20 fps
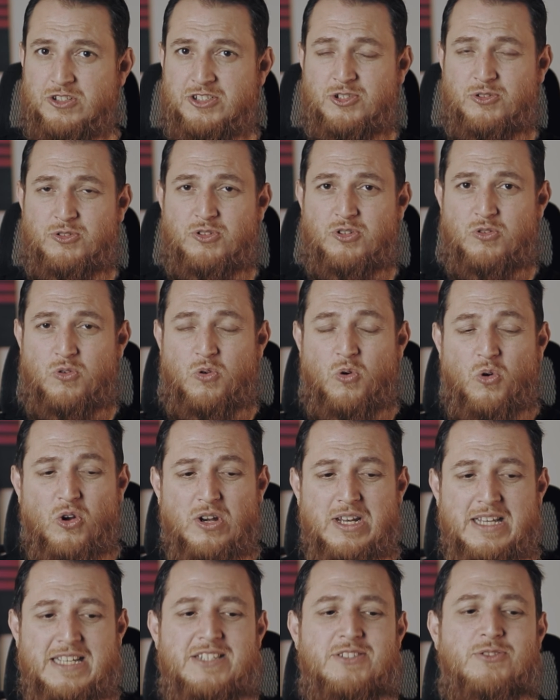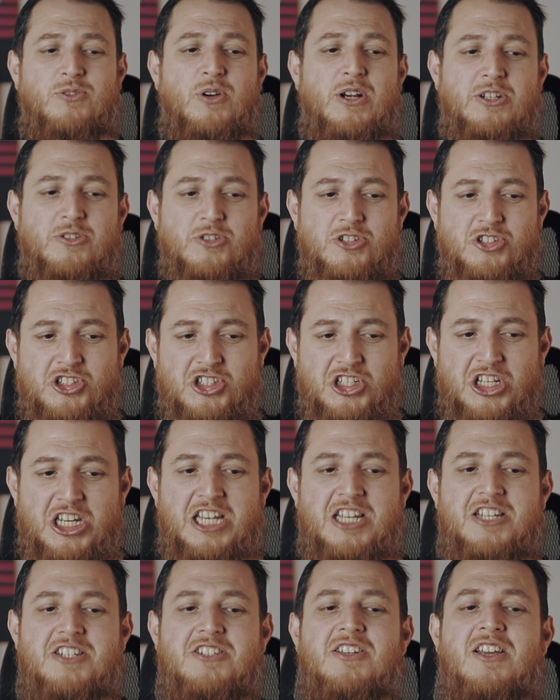So your goal is going to
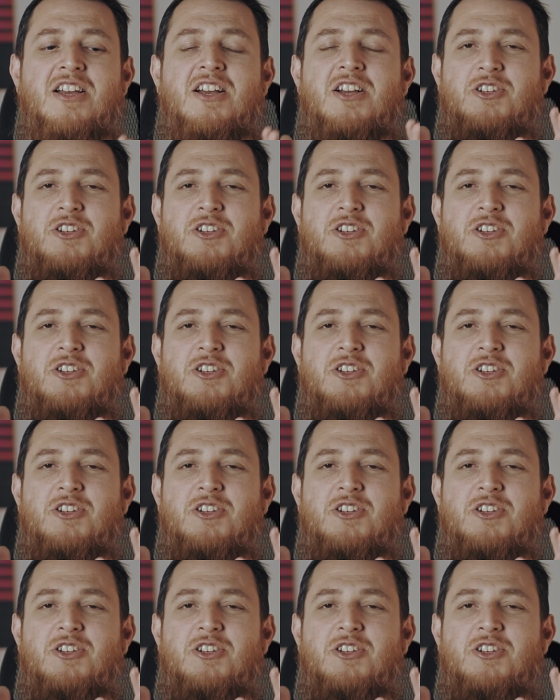change